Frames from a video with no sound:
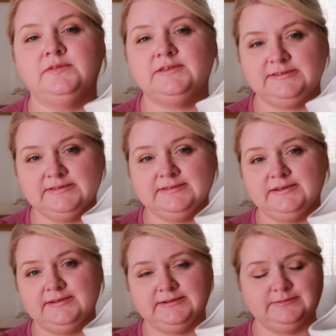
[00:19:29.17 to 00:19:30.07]
this is
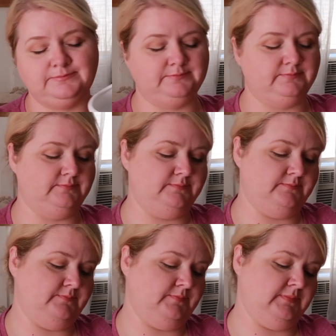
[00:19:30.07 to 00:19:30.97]
it.
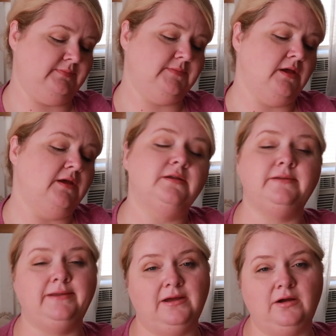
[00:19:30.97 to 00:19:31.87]

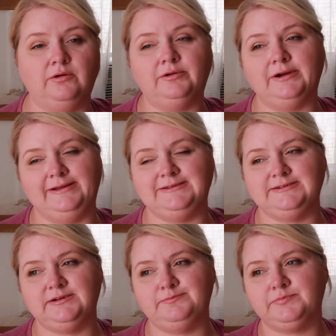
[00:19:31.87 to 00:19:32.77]
Now,
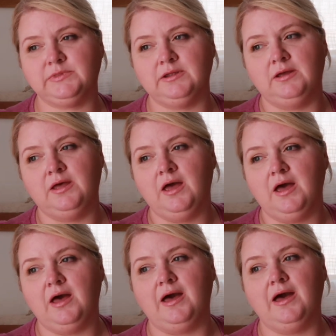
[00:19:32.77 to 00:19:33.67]
granted,
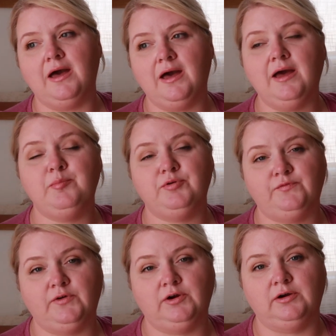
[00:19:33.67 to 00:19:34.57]
I
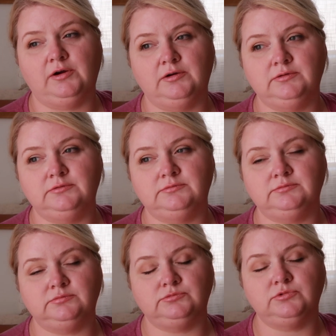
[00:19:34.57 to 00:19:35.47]
prefer
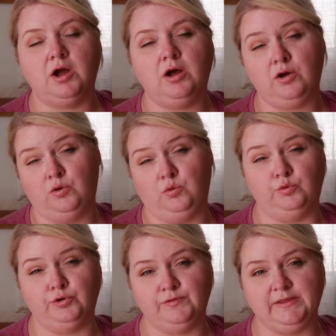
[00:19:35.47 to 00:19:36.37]

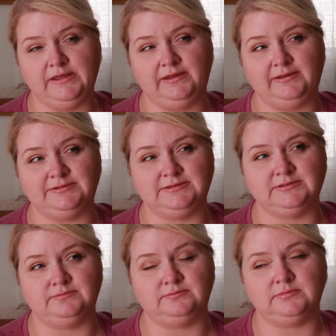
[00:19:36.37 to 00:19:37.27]
older things,
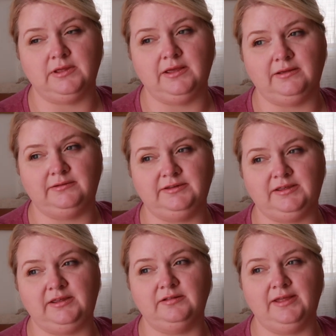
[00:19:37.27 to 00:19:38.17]

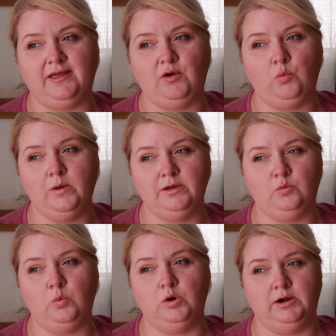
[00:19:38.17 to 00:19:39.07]
antique, like well
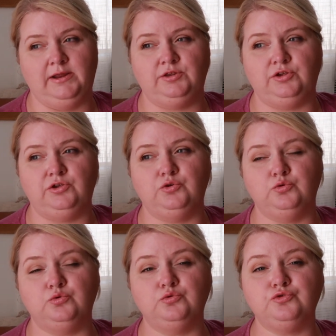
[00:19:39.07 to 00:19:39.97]
worn and
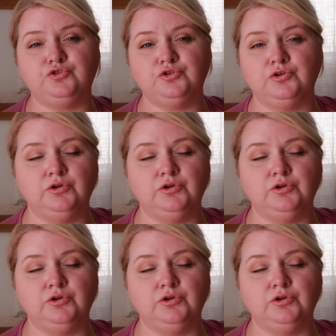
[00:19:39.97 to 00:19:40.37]
used